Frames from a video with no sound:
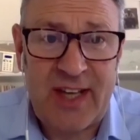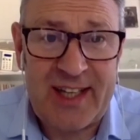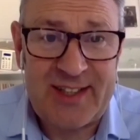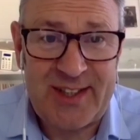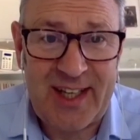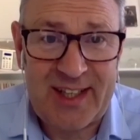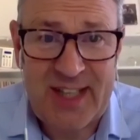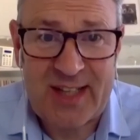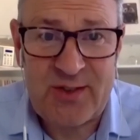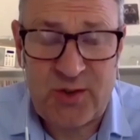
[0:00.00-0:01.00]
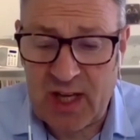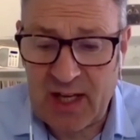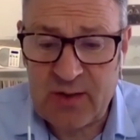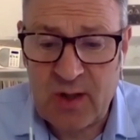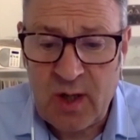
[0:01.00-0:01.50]
signed uh, signed
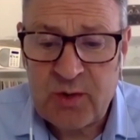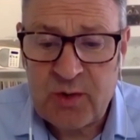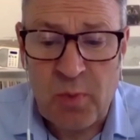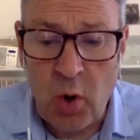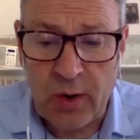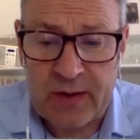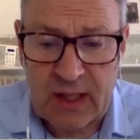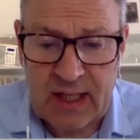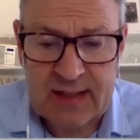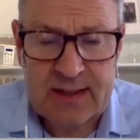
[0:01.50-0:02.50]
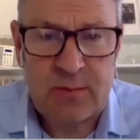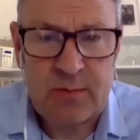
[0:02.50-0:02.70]
uh, two more in the last